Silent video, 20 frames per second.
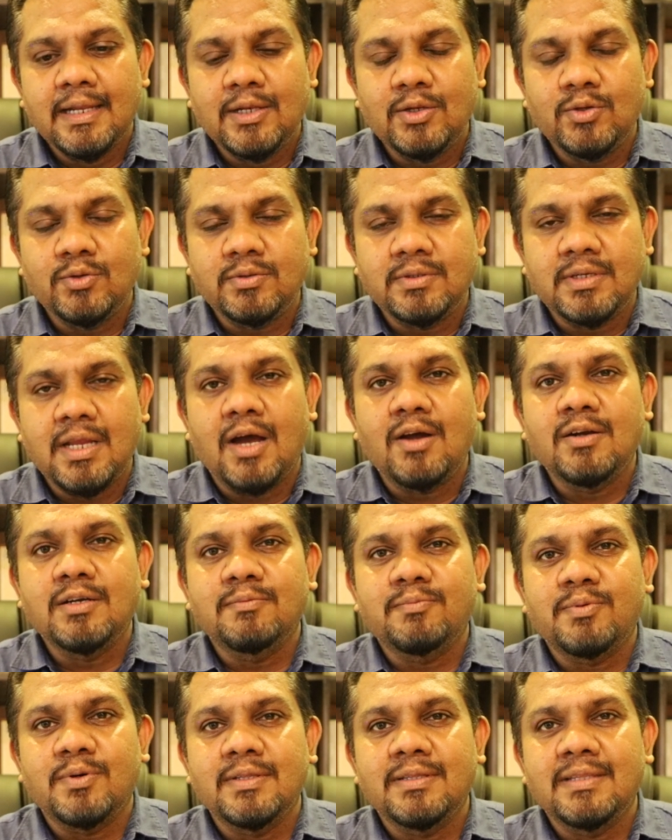look down
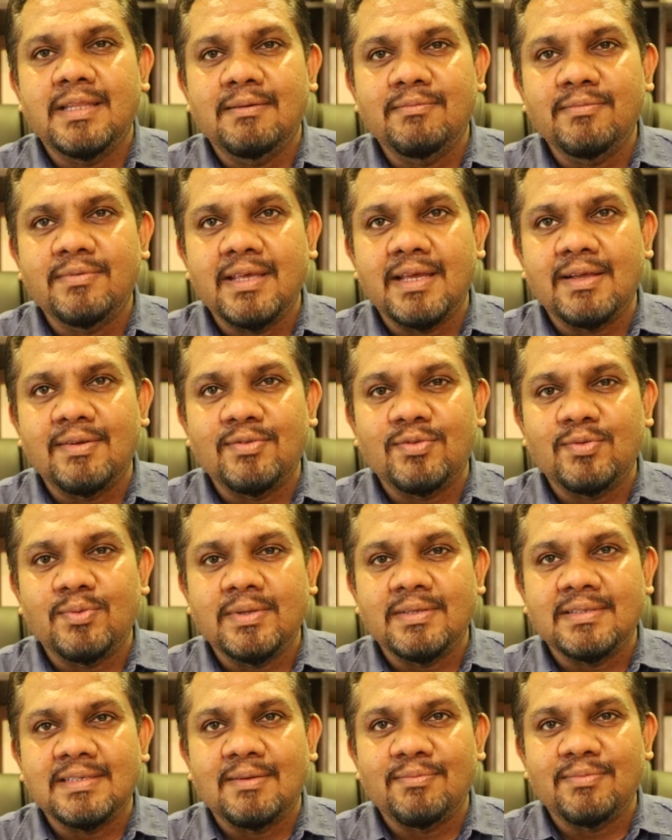upon themselves
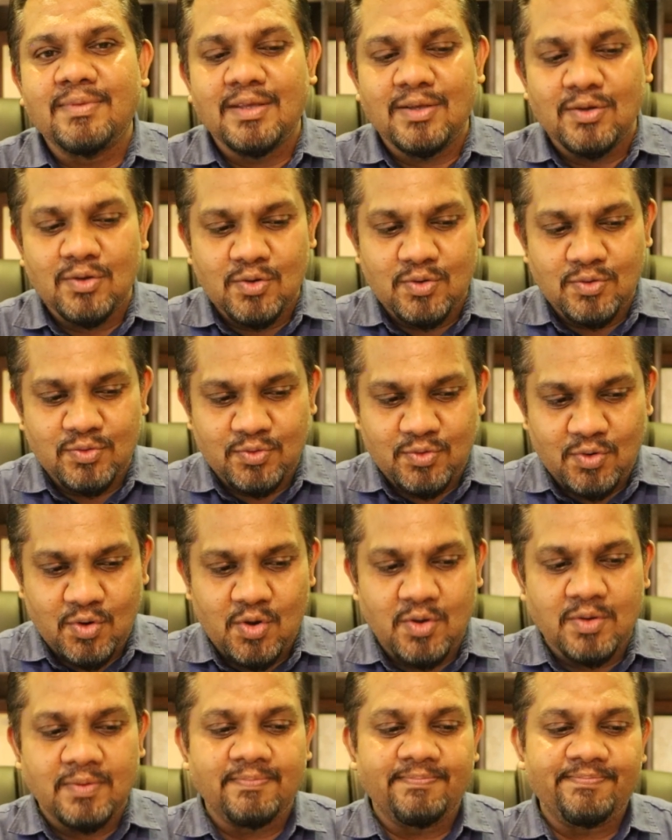when something goes
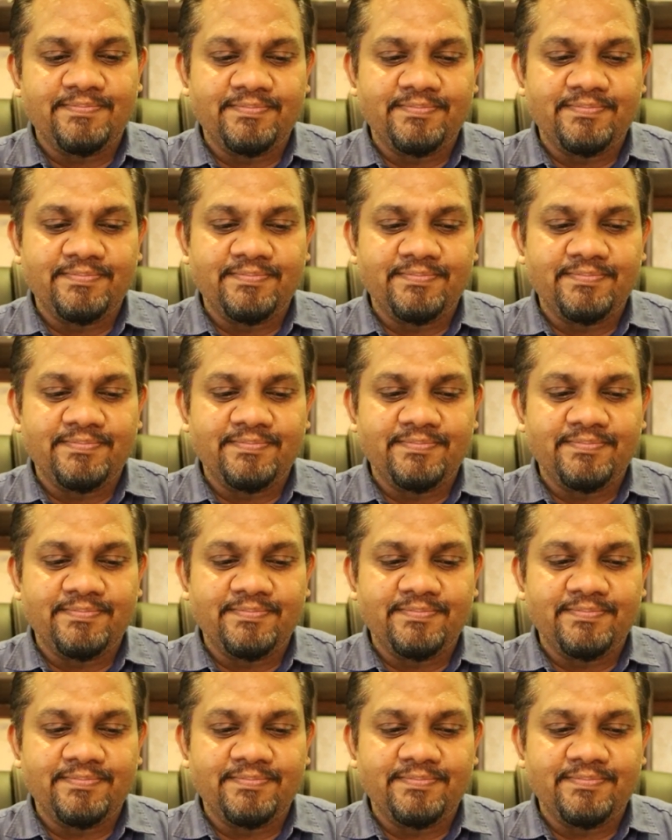wrong.